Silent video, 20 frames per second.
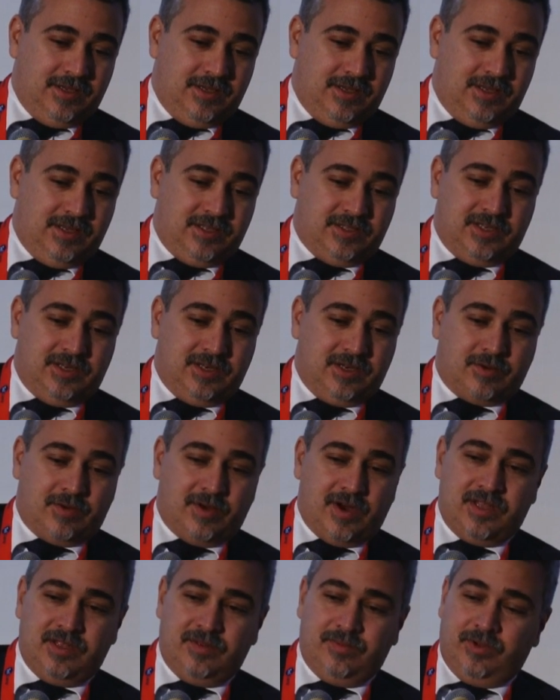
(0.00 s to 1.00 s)
It's
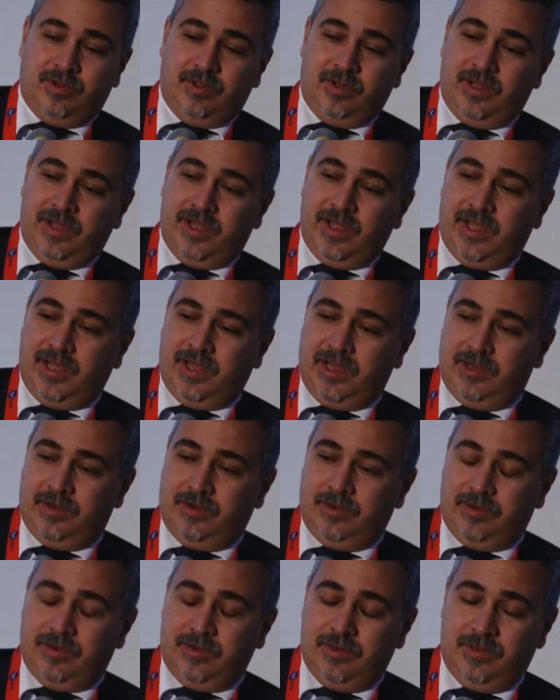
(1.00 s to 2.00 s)
incredible
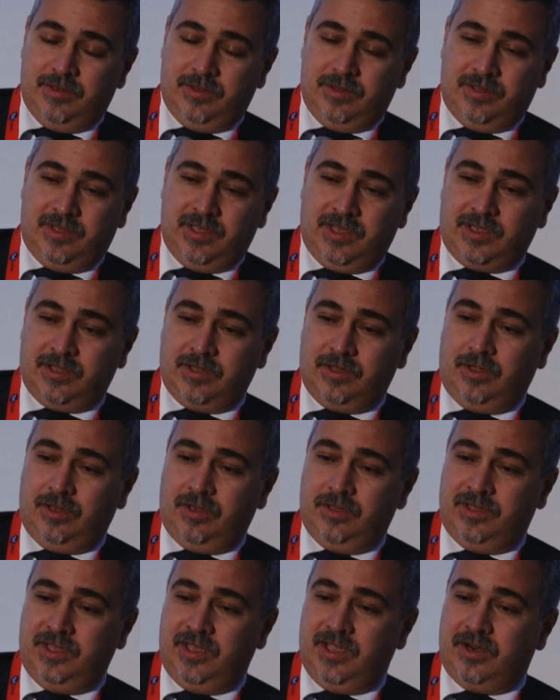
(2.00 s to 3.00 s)
how
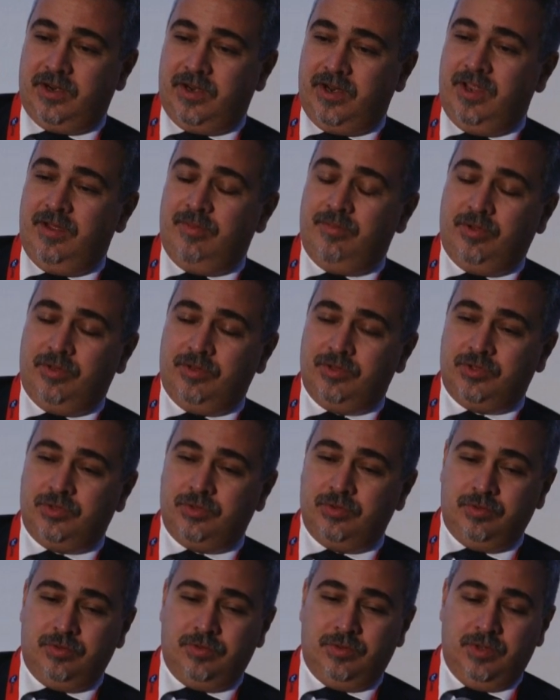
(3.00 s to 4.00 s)
they are able
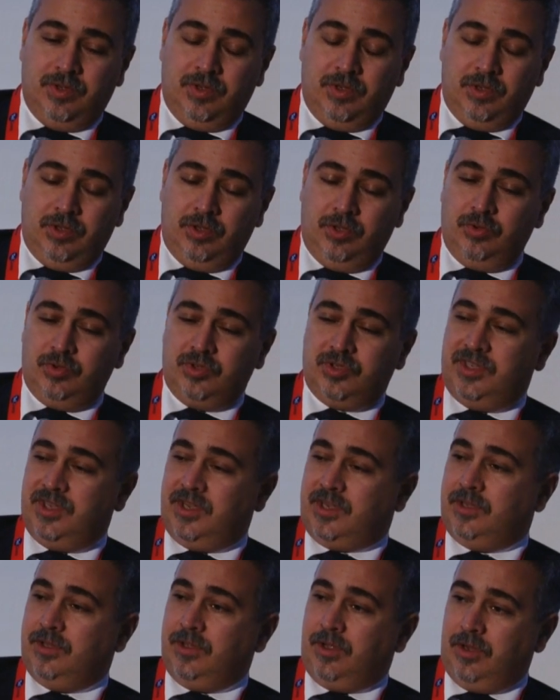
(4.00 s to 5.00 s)
to use
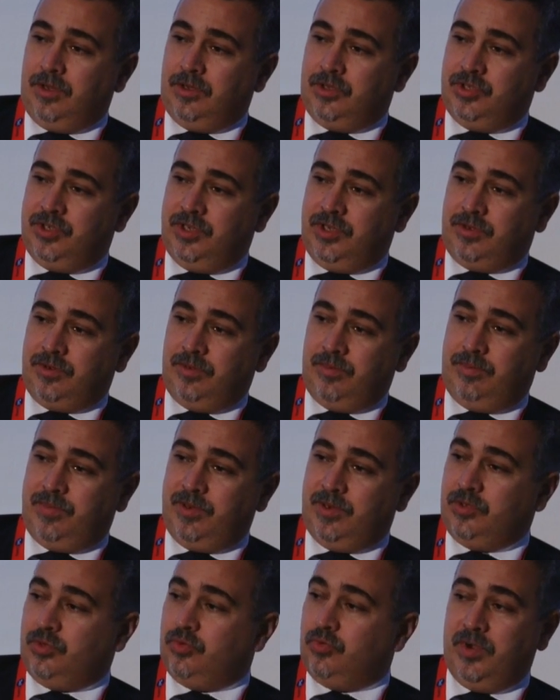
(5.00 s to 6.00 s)
technology
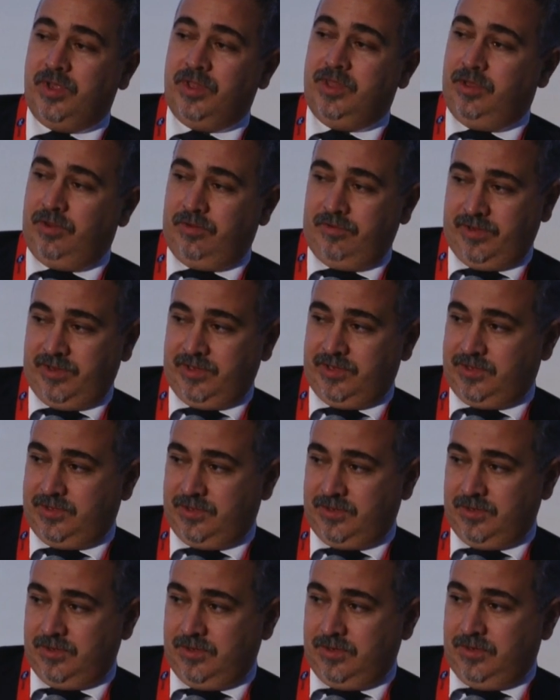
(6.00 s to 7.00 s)
compared to any of us.
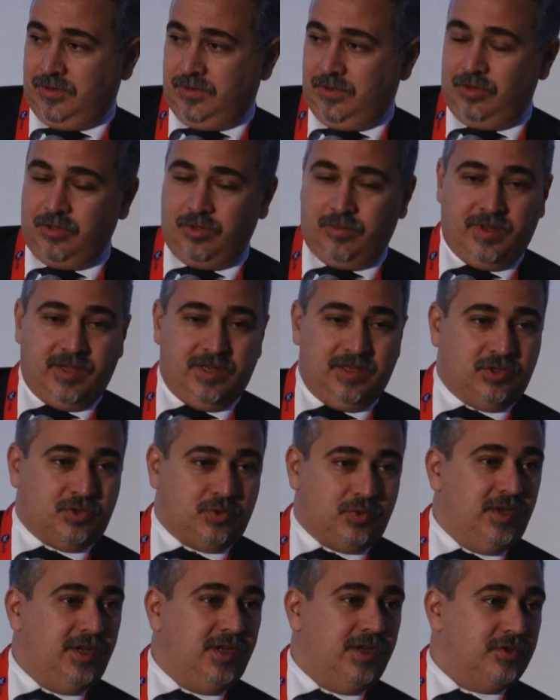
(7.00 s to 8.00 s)
You know, my
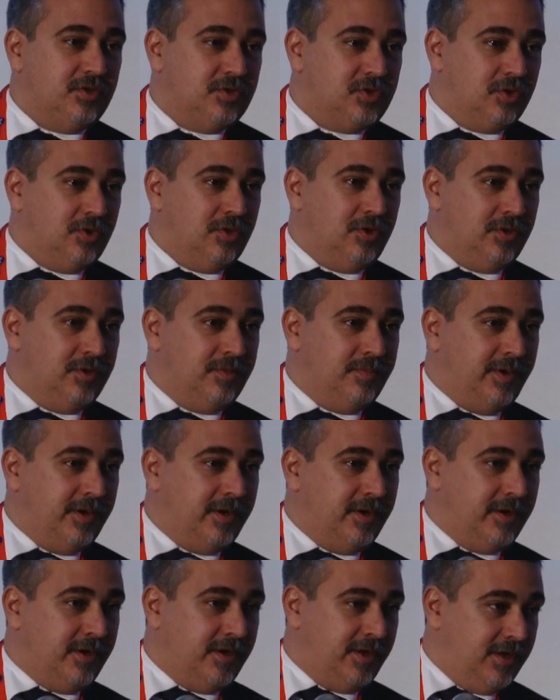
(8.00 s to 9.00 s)
3-year-old
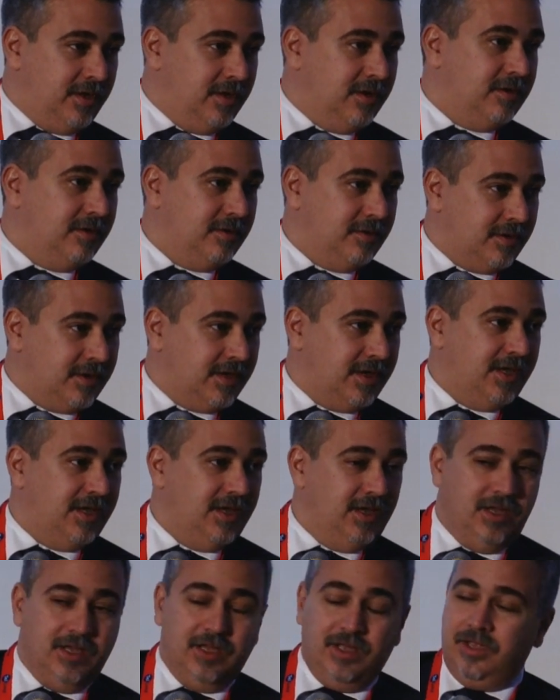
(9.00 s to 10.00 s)
boy,
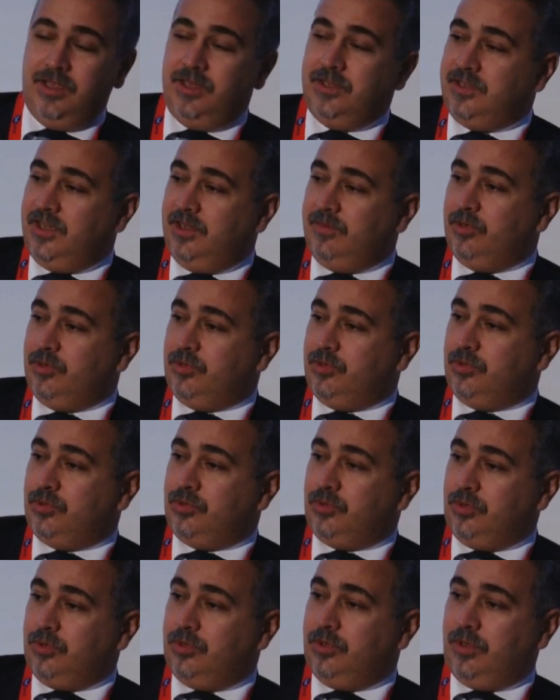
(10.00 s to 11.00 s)
okay, is able to
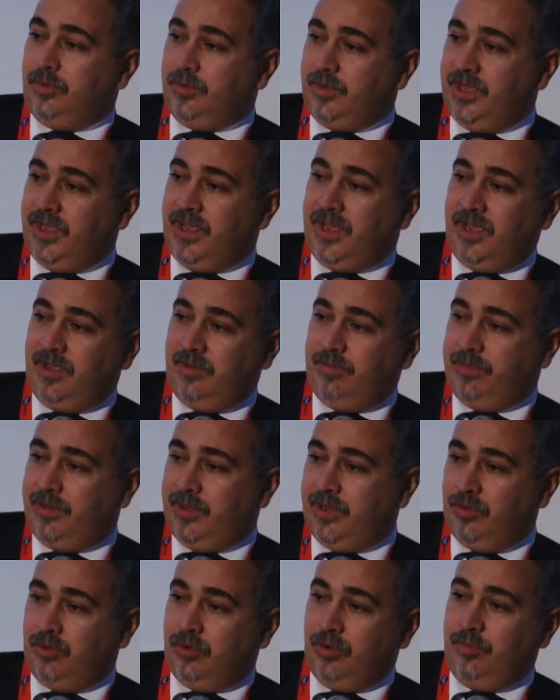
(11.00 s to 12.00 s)
turn on my
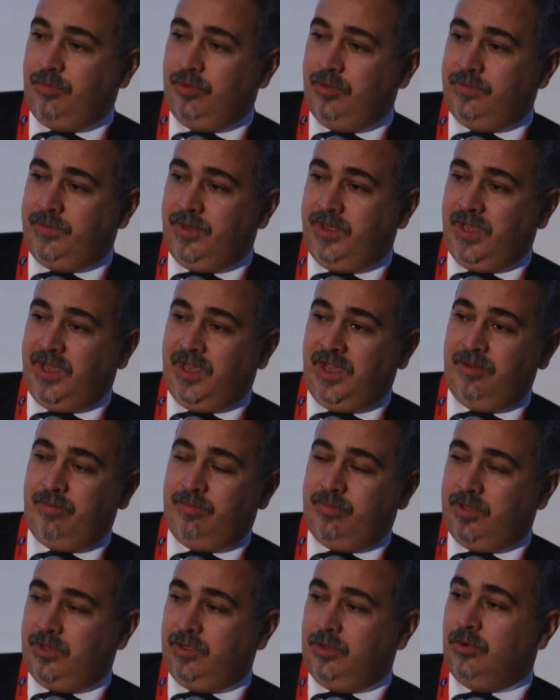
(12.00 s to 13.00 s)
iPad, open my
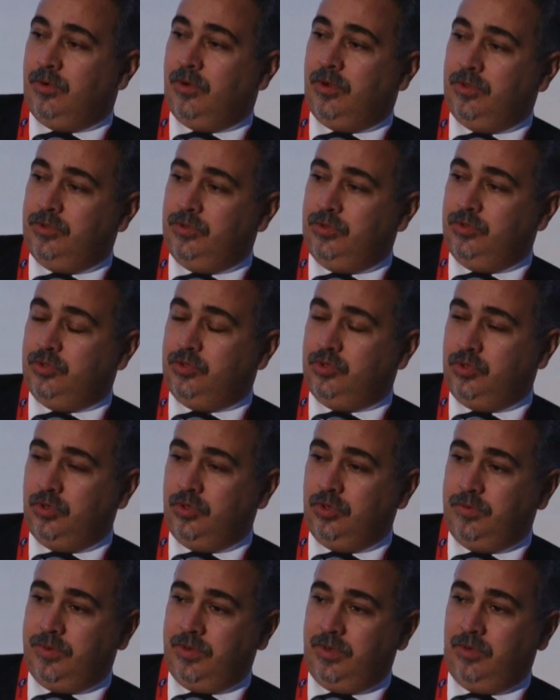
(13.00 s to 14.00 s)
iPad, go on
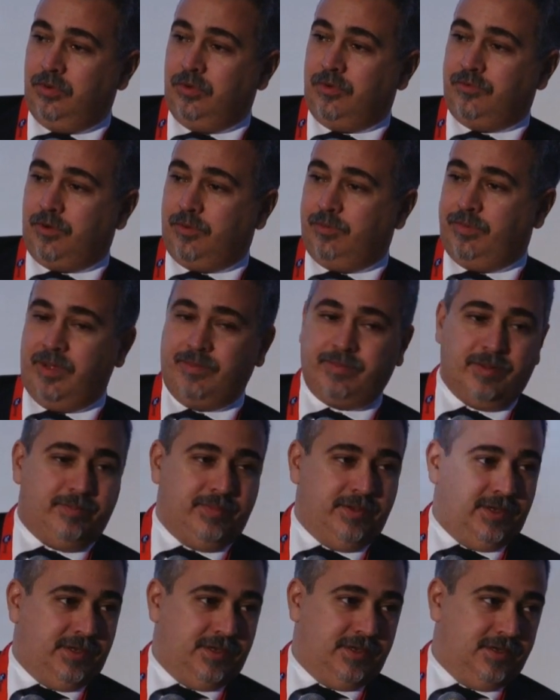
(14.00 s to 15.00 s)
YouTube and look for Peppa
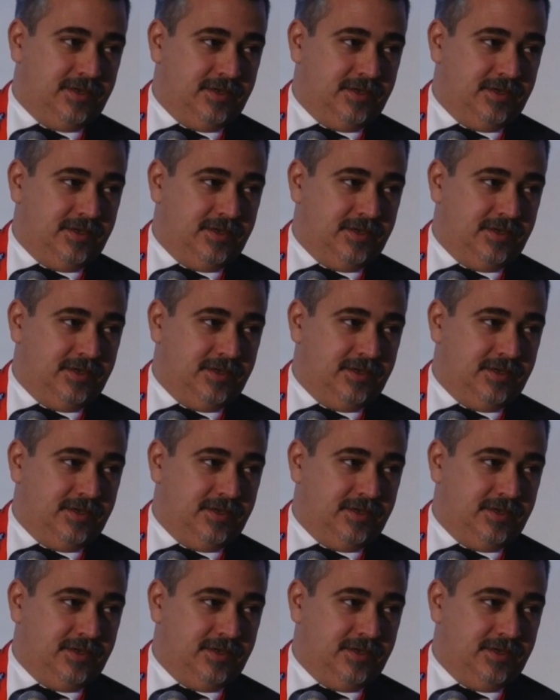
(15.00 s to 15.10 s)
Pig.